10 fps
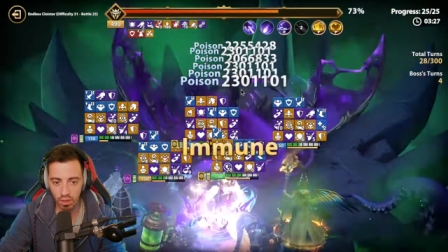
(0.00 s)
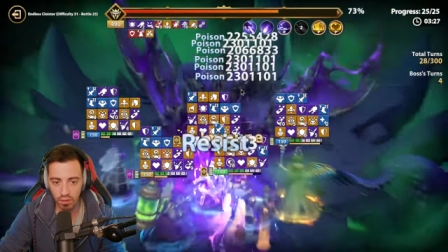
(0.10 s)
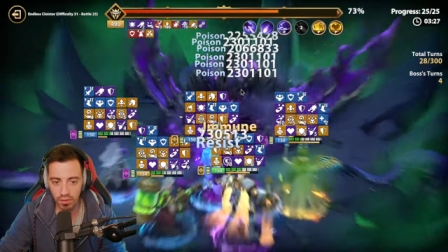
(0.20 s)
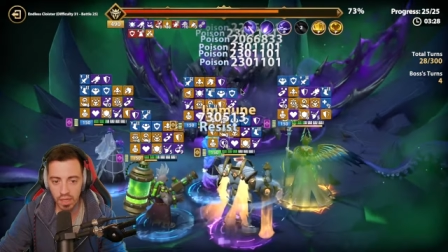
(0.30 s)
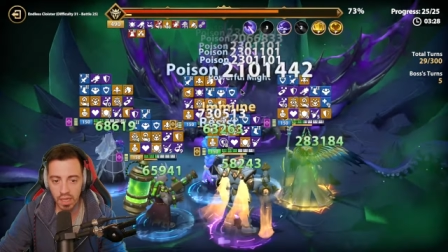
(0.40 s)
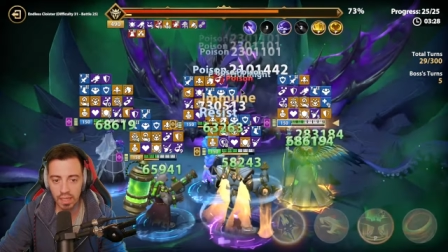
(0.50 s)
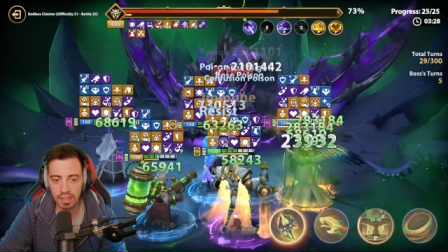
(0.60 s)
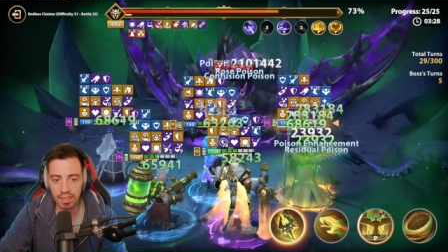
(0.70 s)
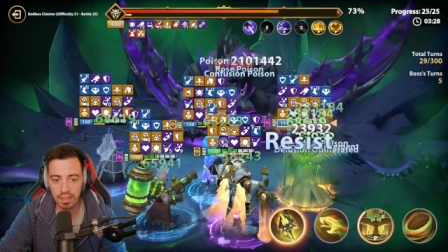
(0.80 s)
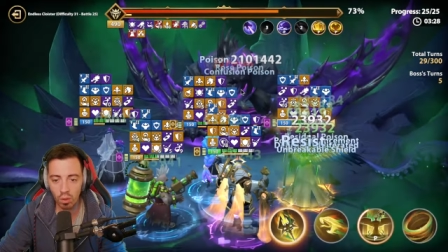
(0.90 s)
Think I
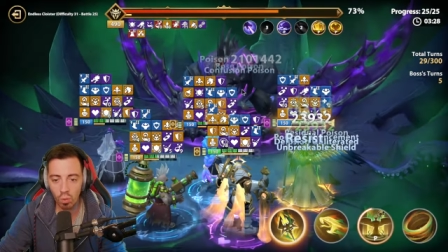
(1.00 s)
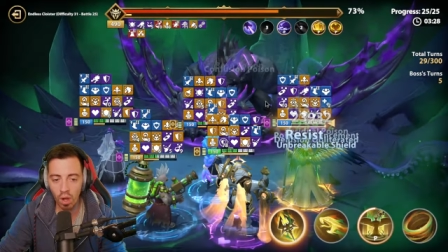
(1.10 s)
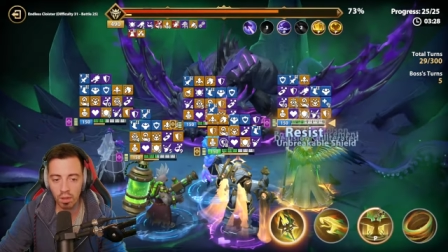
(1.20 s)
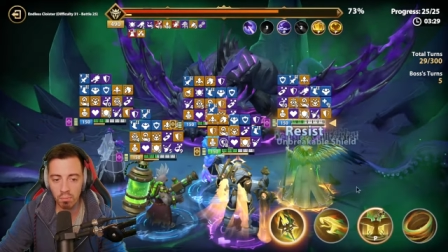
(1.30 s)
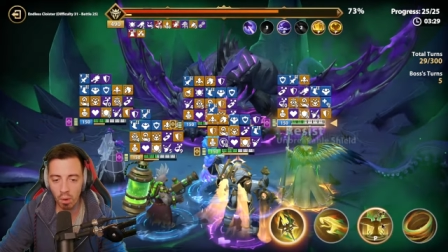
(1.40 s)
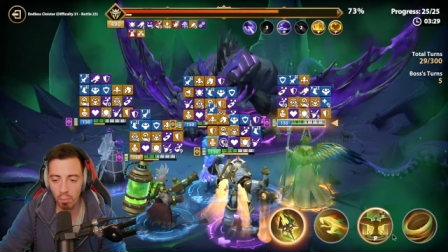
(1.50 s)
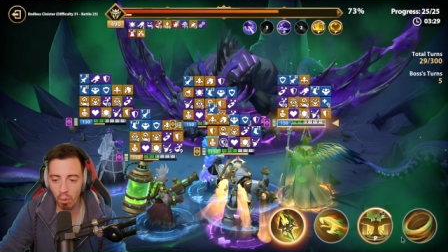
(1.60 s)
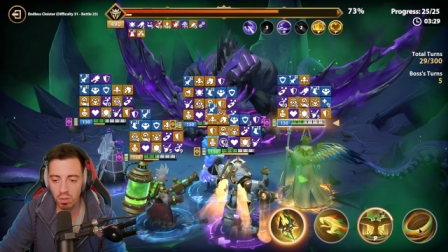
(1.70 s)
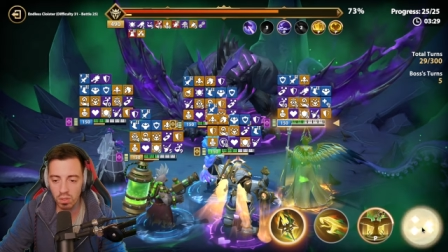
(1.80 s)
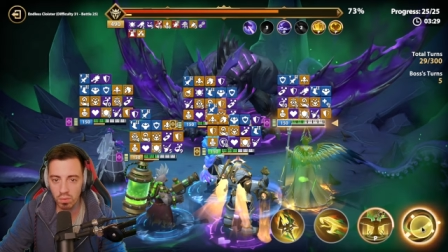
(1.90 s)
need one more
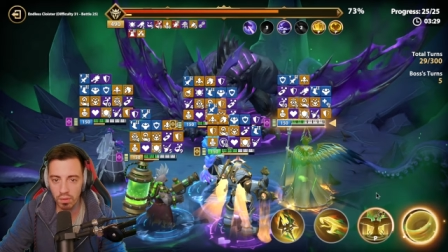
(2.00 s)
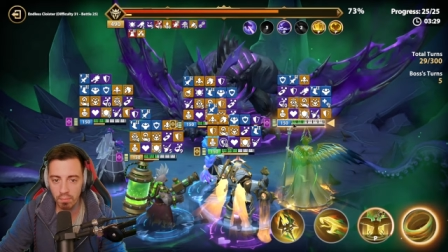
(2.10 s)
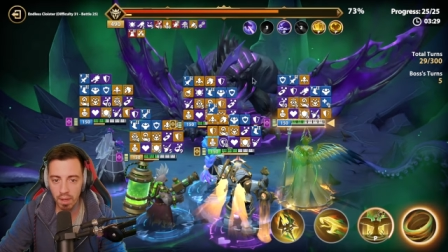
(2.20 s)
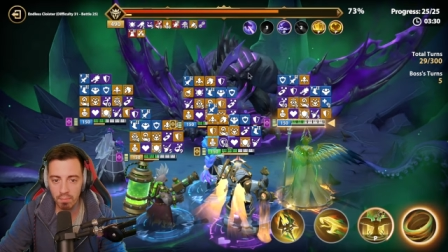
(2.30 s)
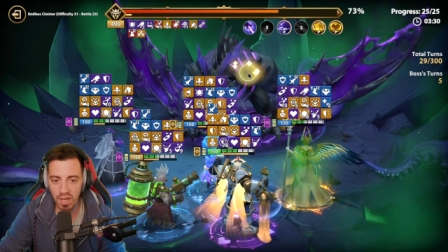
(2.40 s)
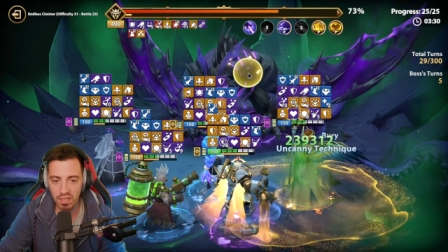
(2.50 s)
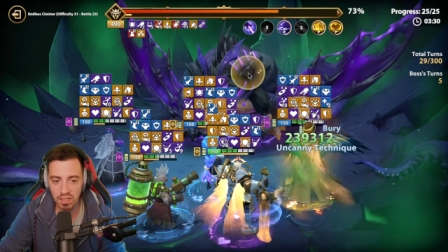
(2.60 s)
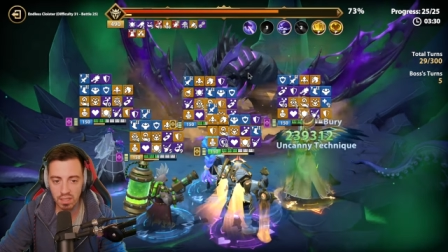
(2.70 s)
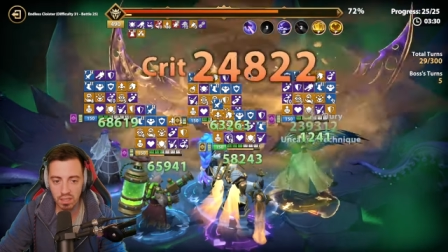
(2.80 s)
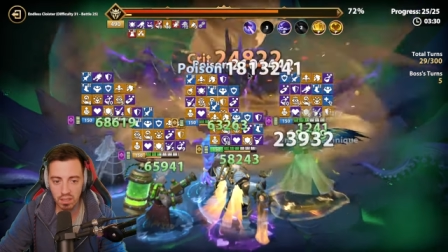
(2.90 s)
poison with my
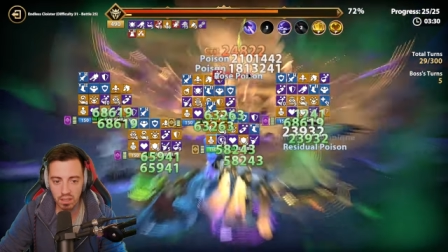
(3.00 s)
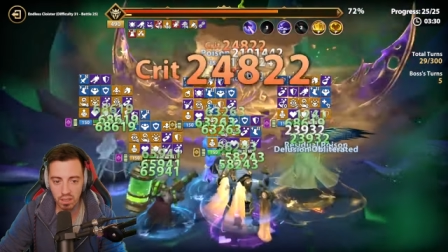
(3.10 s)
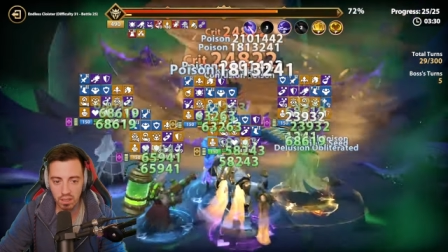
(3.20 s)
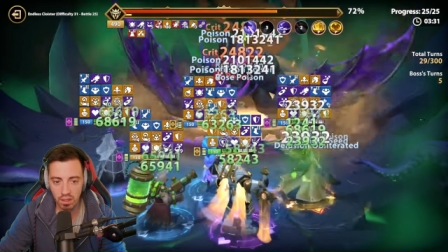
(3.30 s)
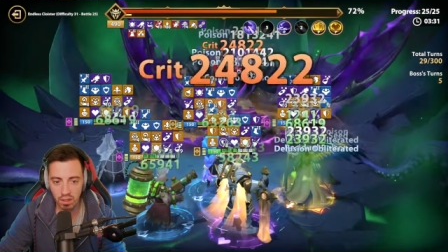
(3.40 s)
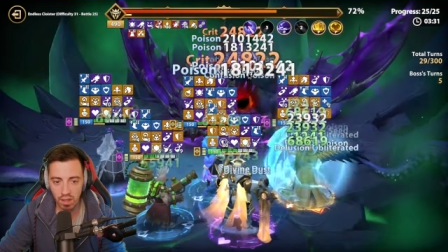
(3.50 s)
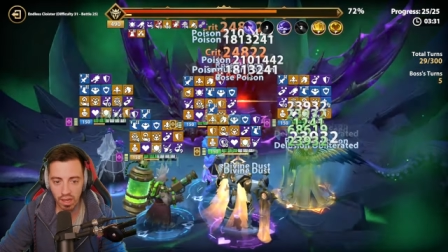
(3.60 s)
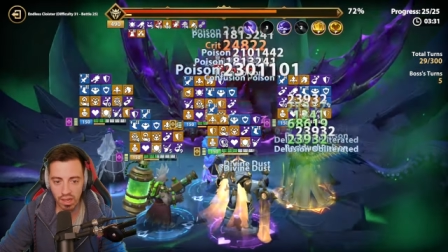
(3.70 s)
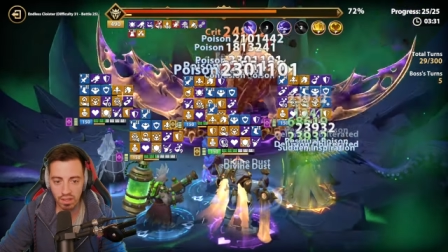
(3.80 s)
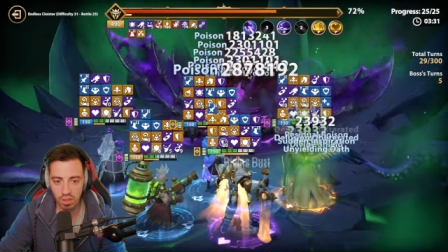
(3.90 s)
Magdi
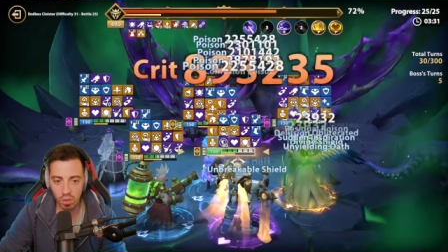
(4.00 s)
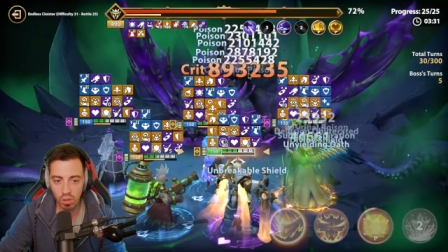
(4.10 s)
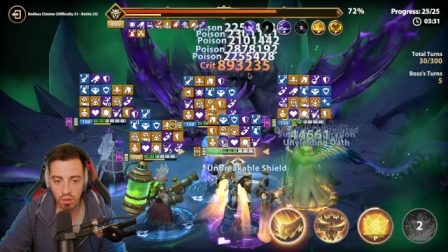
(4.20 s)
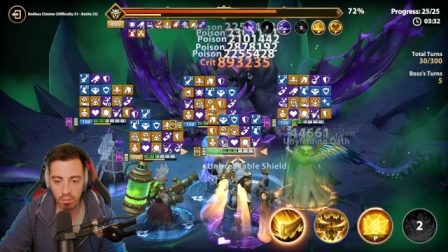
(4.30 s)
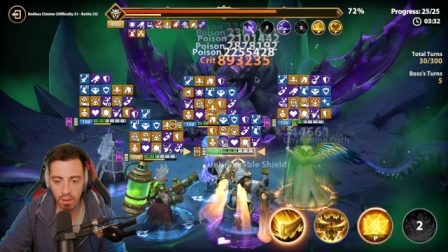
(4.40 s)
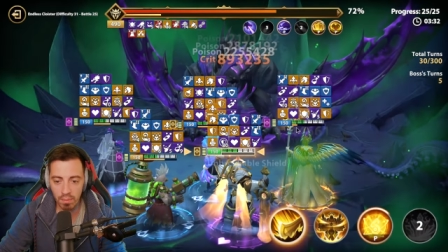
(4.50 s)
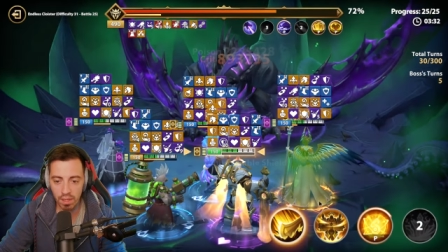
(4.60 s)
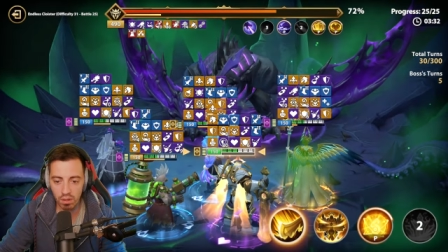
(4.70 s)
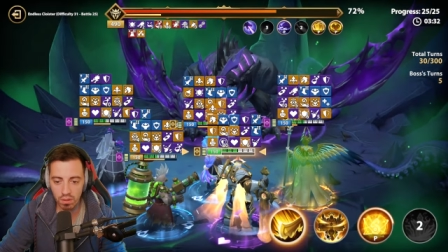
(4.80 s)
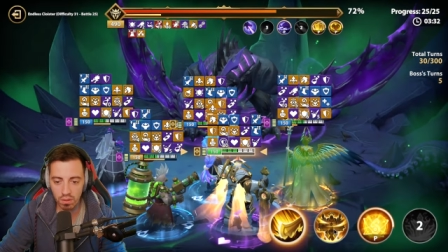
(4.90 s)
and two with my
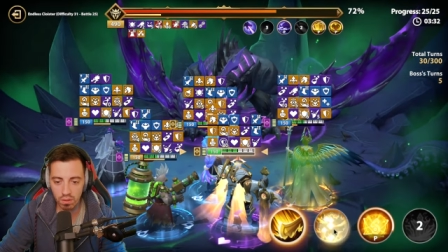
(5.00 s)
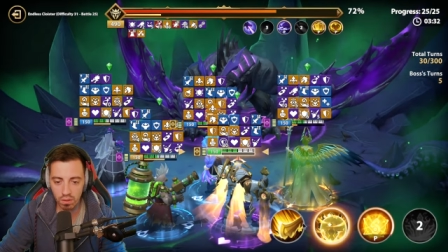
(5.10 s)
Melot.